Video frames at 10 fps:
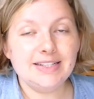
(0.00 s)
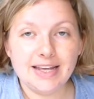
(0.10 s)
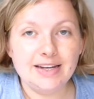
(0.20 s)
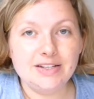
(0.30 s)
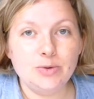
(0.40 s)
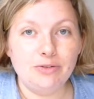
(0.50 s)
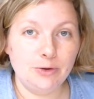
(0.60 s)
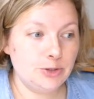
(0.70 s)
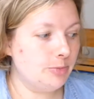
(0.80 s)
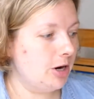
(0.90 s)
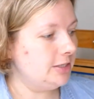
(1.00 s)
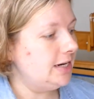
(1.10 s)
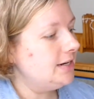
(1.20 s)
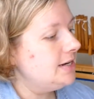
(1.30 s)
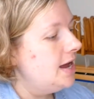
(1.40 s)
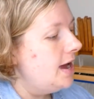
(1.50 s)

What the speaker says: get into a future project.